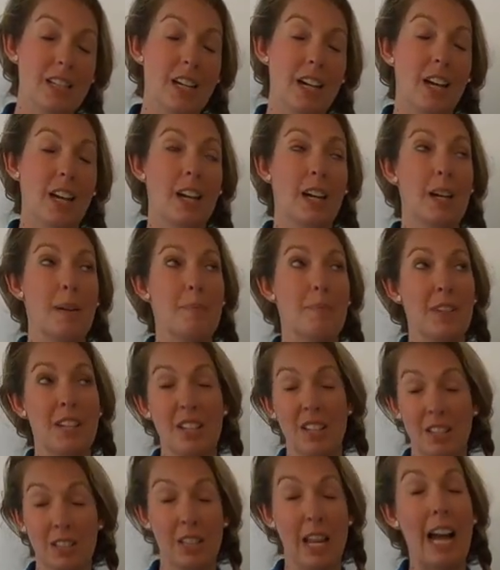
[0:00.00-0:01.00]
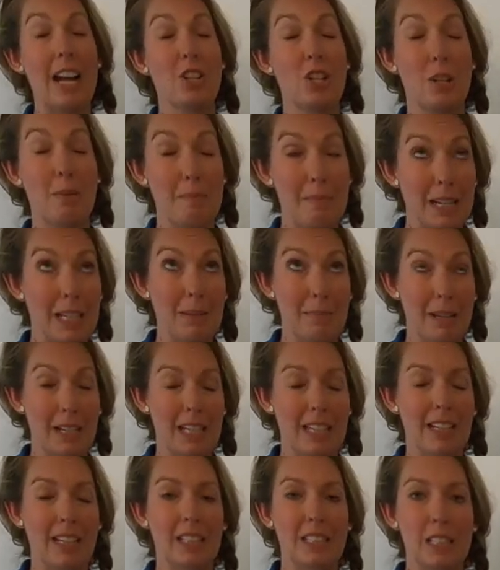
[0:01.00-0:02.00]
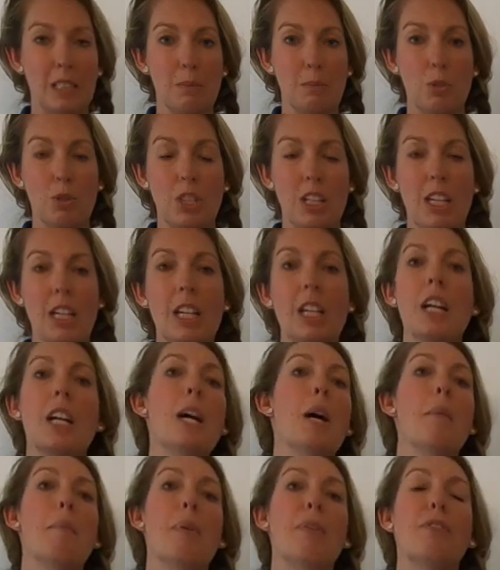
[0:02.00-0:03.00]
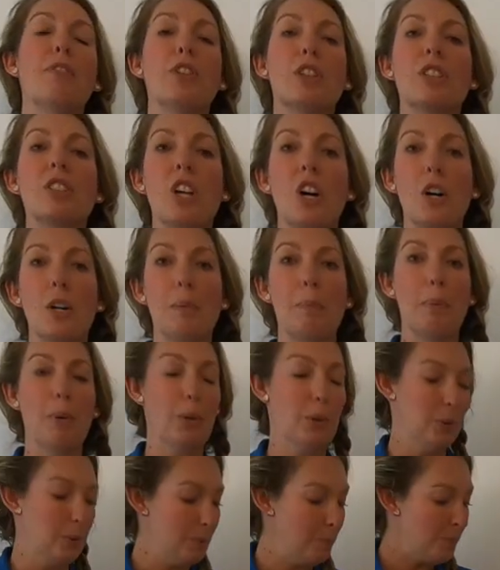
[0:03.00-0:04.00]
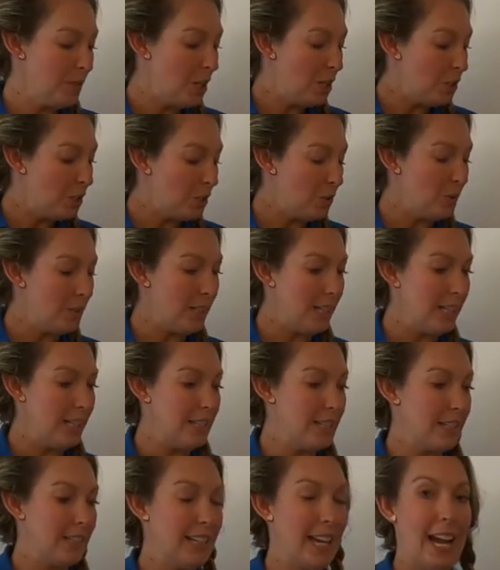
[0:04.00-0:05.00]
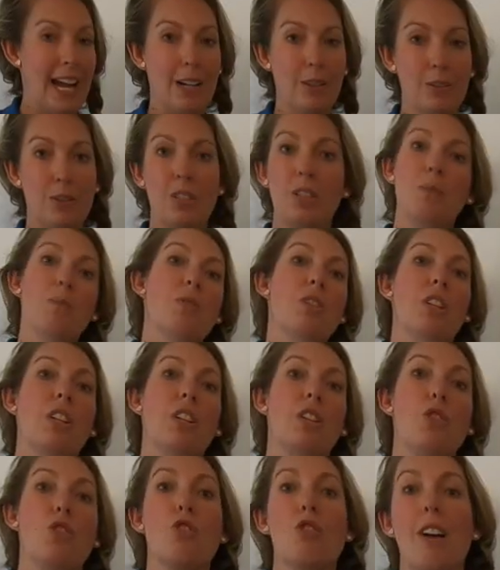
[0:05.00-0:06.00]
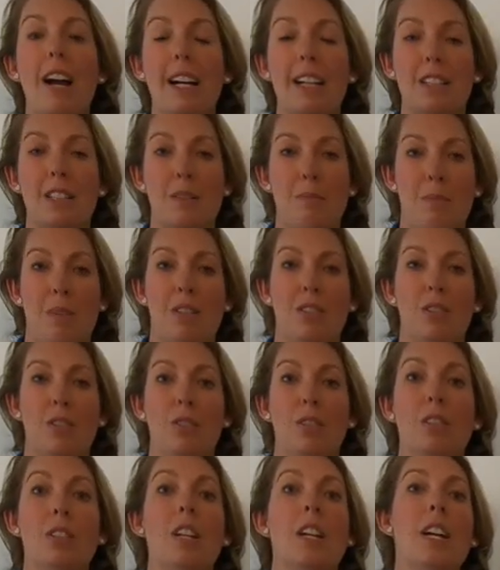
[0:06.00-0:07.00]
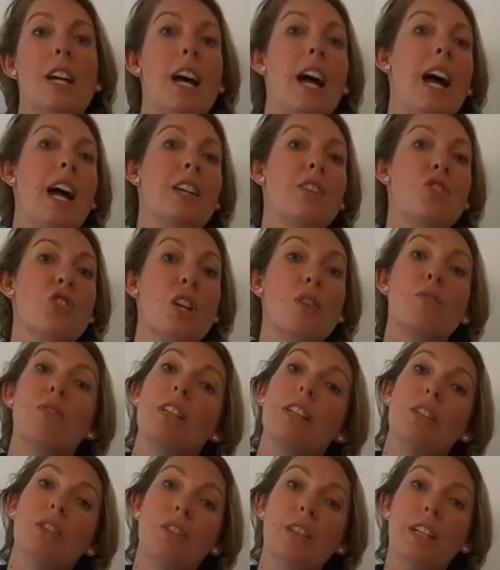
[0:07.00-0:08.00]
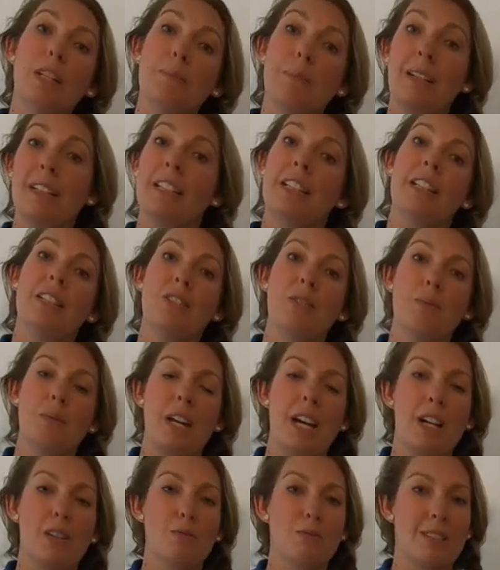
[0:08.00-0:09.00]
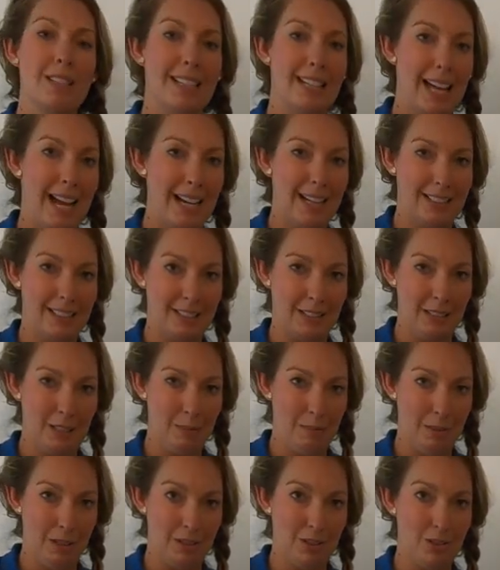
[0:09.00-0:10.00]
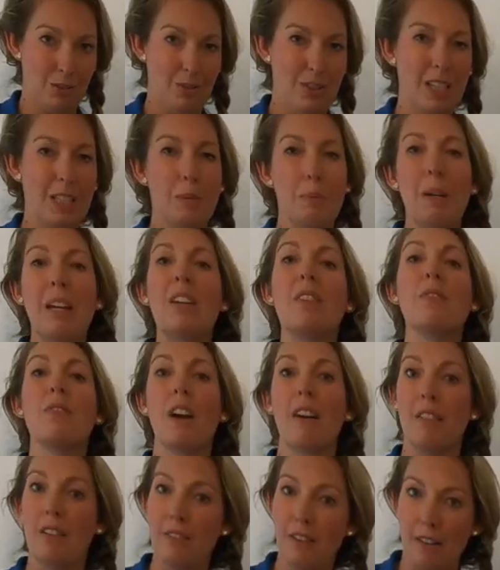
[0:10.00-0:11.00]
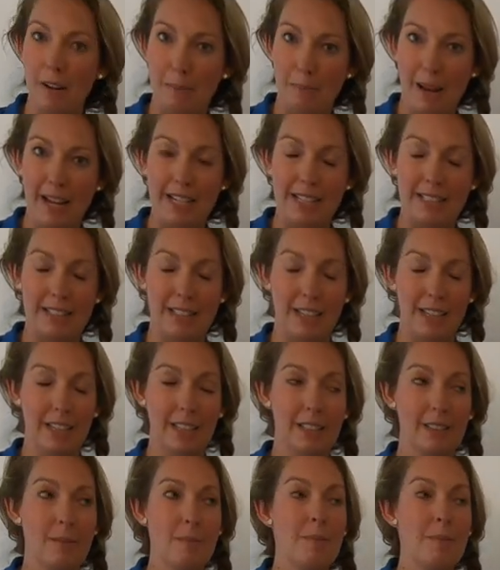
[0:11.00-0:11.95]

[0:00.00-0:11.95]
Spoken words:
It does actually many things in the body, but for example, you need calcium to contract a muscle, and generally you need magnesium to help relax a muscle. That's being very basic.